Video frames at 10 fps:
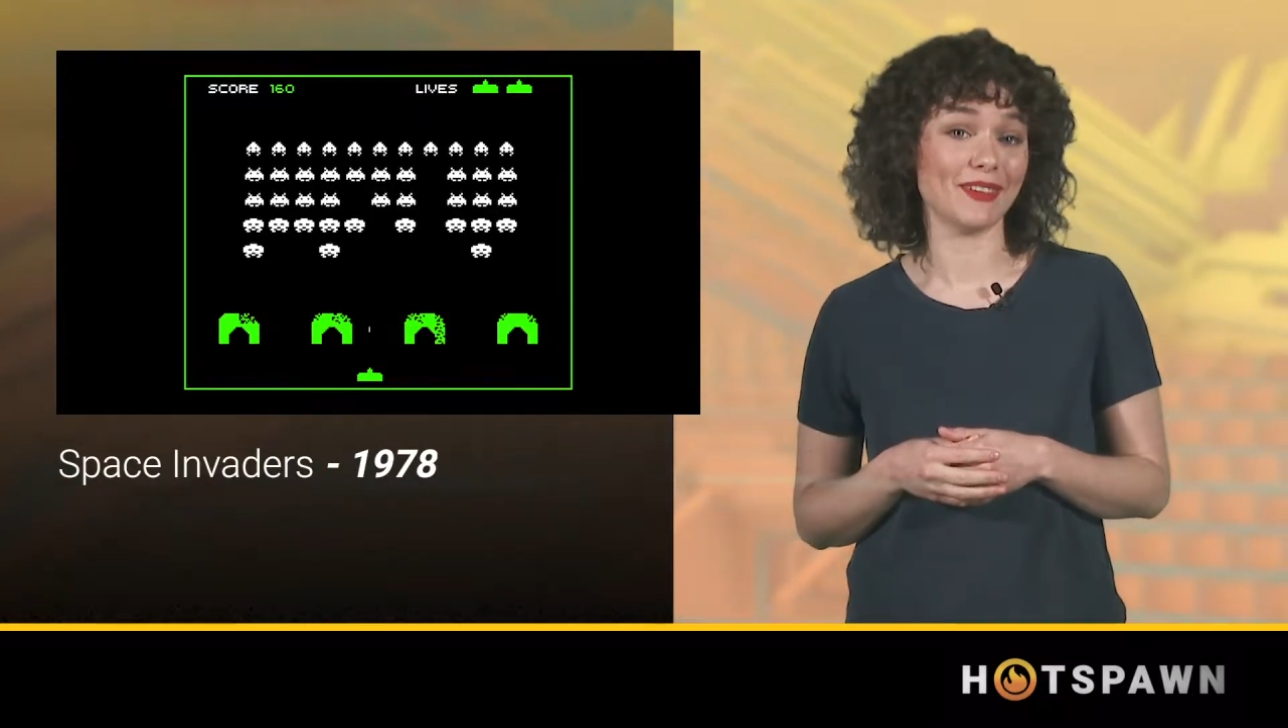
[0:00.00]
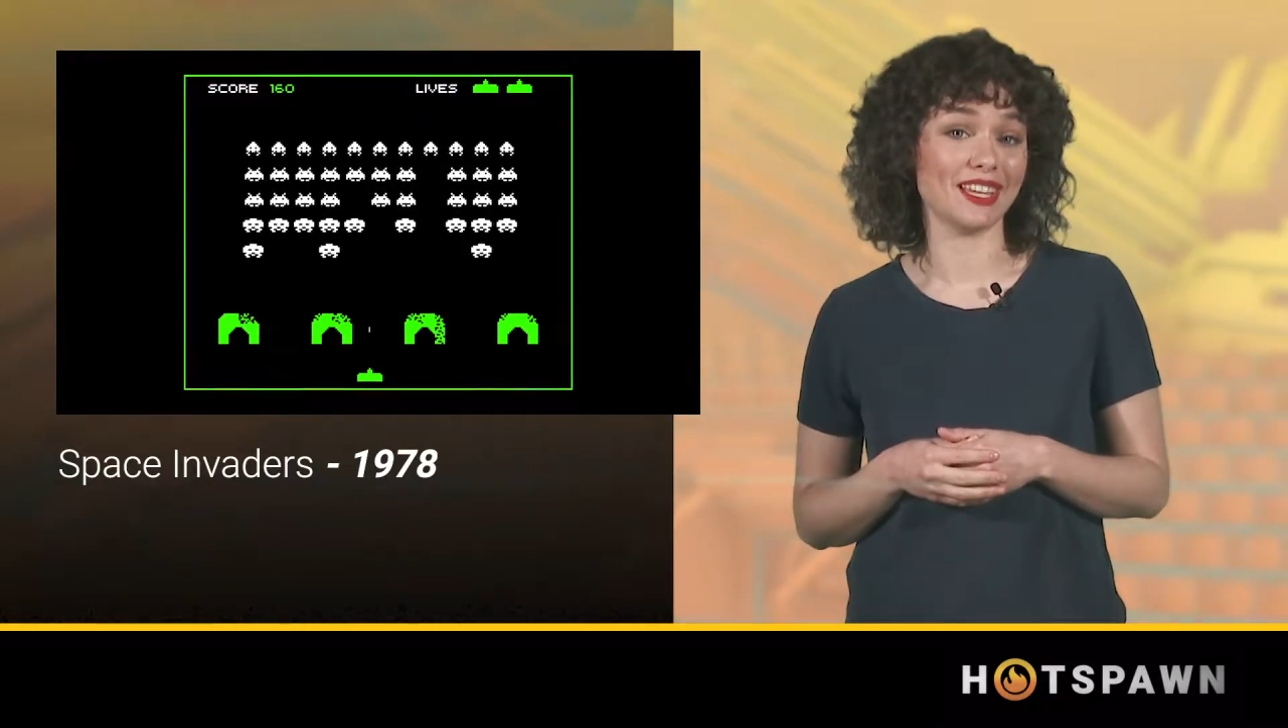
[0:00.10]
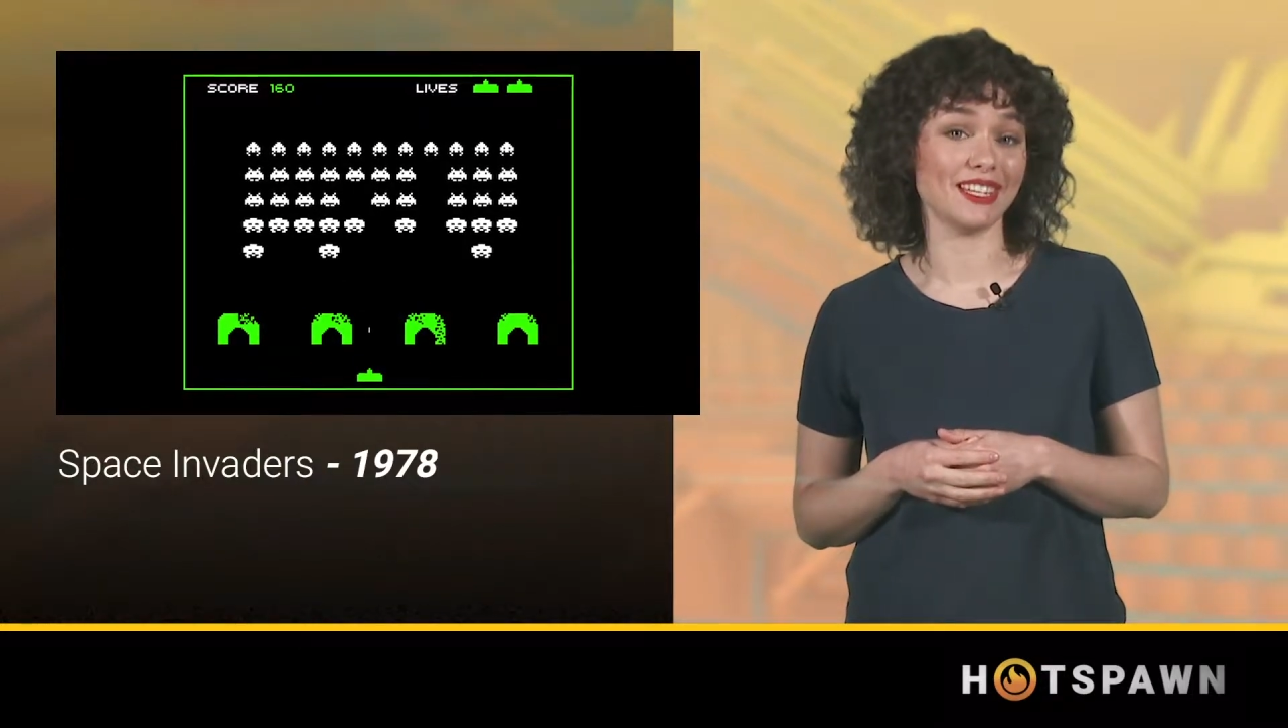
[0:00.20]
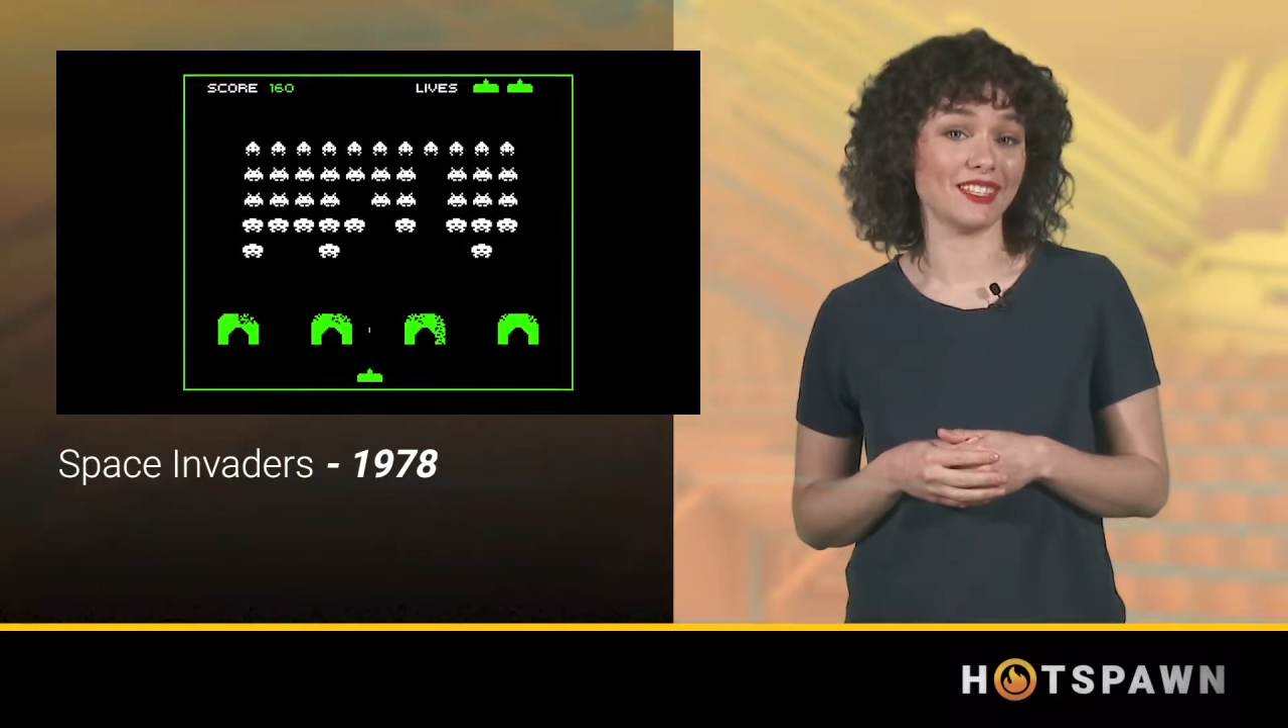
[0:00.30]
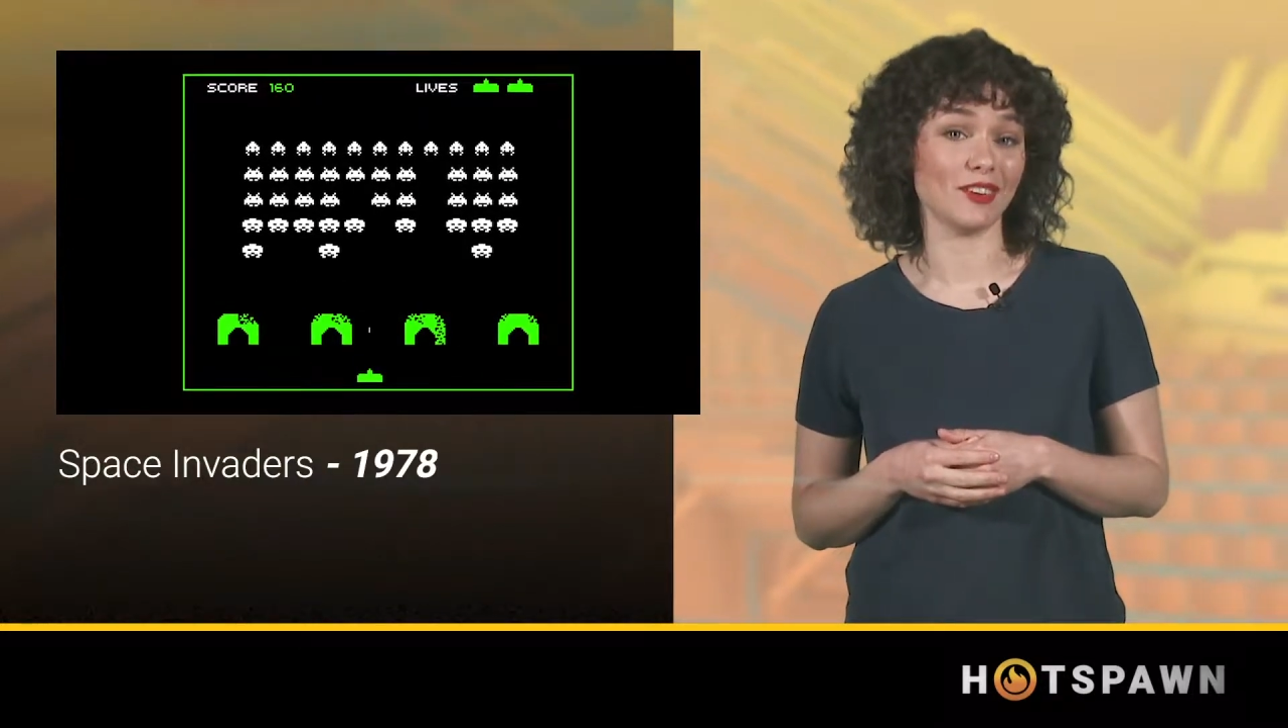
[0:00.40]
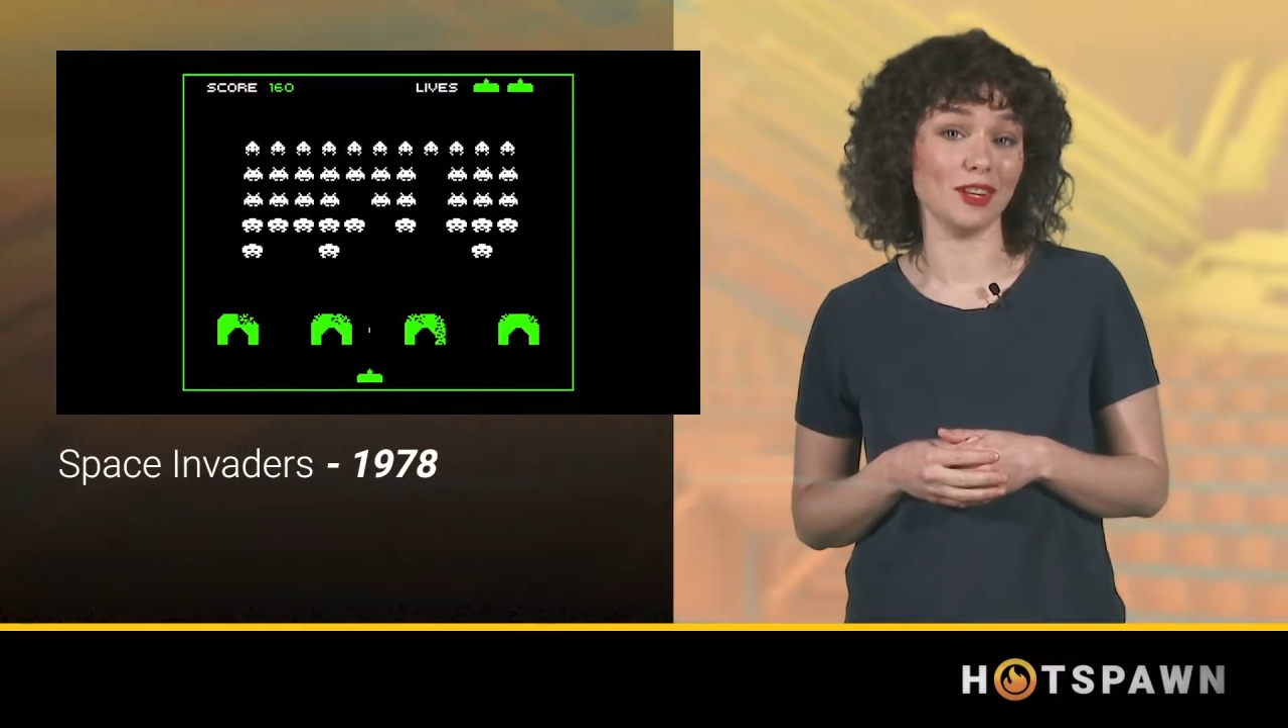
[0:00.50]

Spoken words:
Invaders